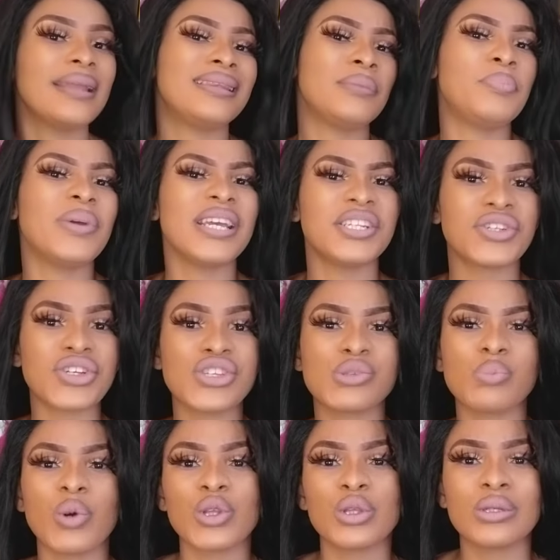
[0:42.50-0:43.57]
The page is
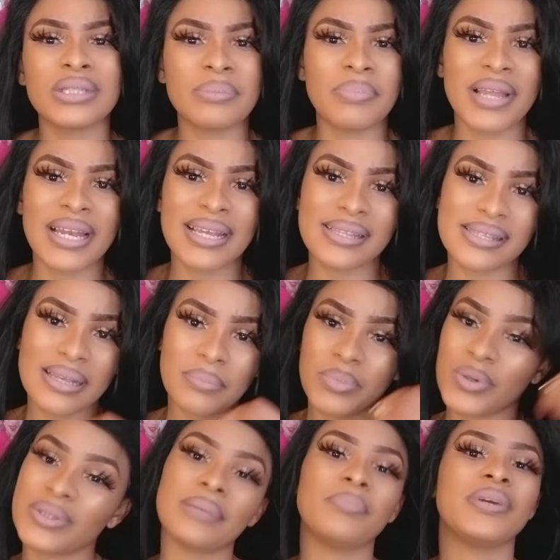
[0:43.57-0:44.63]
Modo di Belletia,
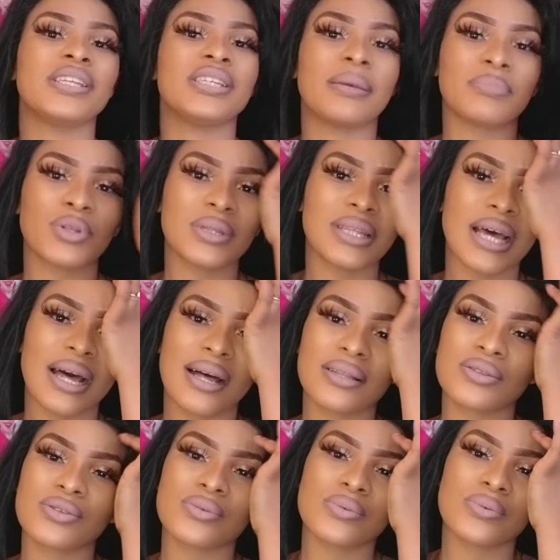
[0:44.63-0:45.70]
but the page I'm not
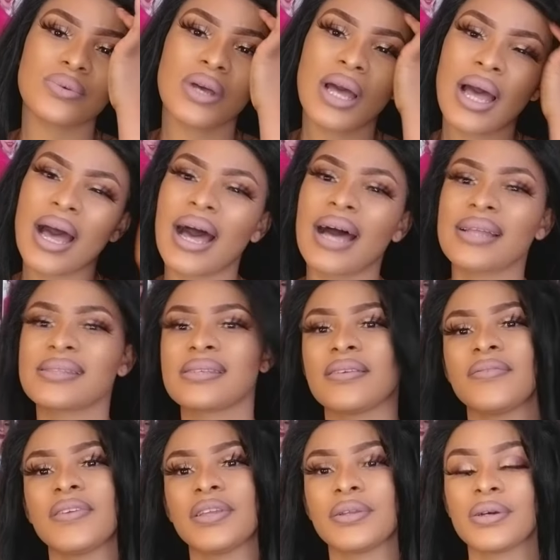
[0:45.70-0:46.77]
that too
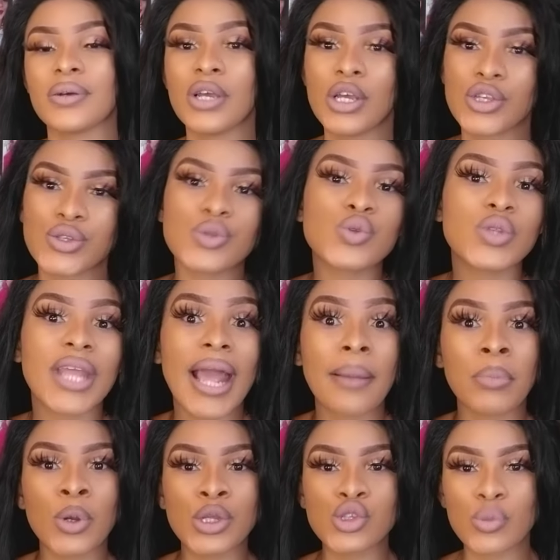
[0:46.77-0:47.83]
active, you know? So today
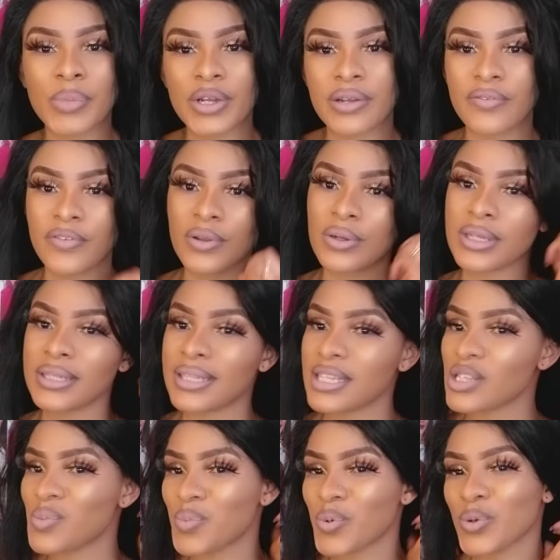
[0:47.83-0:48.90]
I'm going to be reviewing
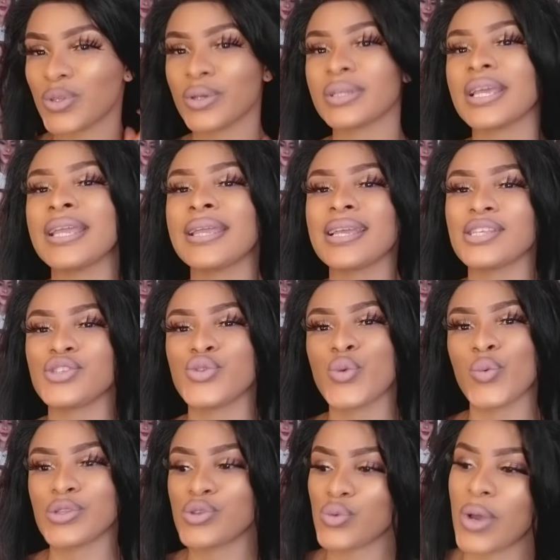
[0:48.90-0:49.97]
this product in case you
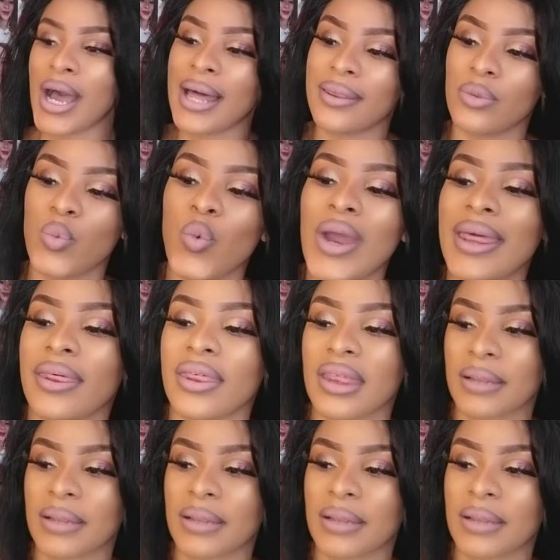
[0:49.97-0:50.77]
want to have weight.